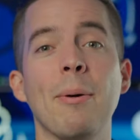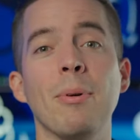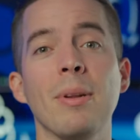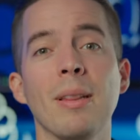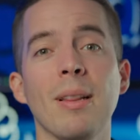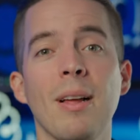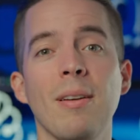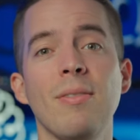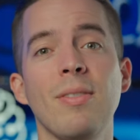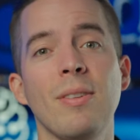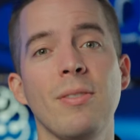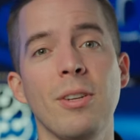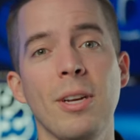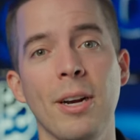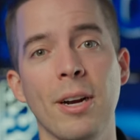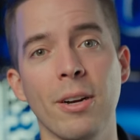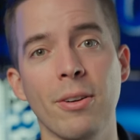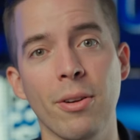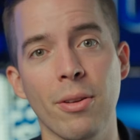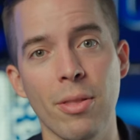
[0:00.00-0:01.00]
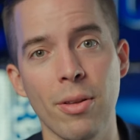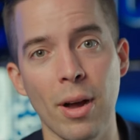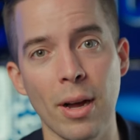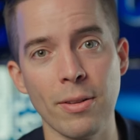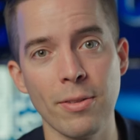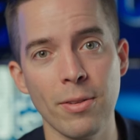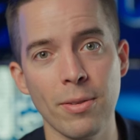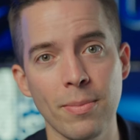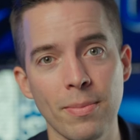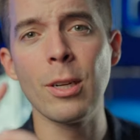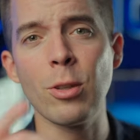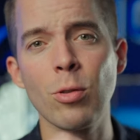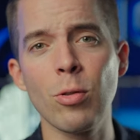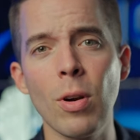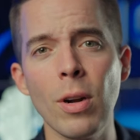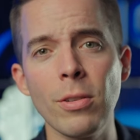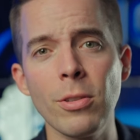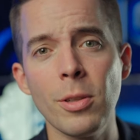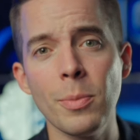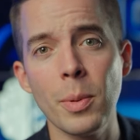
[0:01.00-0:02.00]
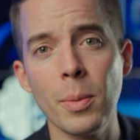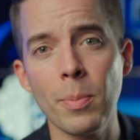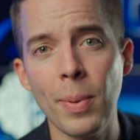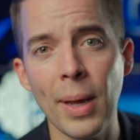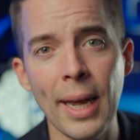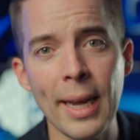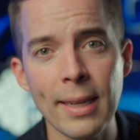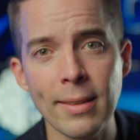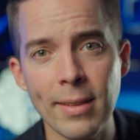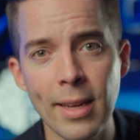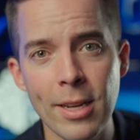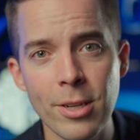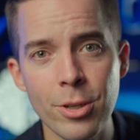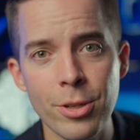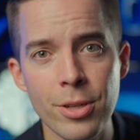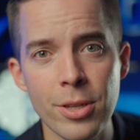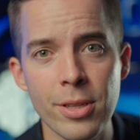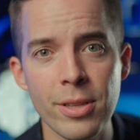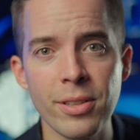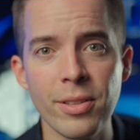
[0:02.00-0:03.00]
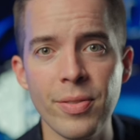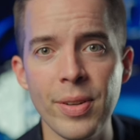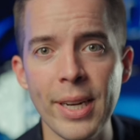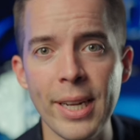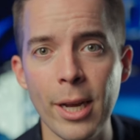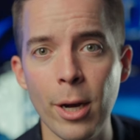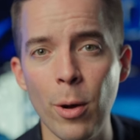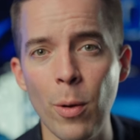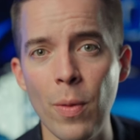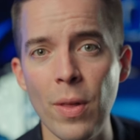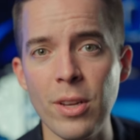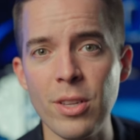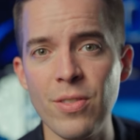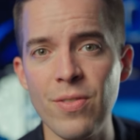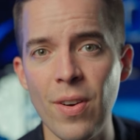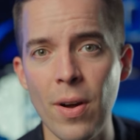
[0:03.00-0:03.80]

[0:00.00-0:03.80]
I would love to hear your thoughts. I trust you've been paying attention to this video thus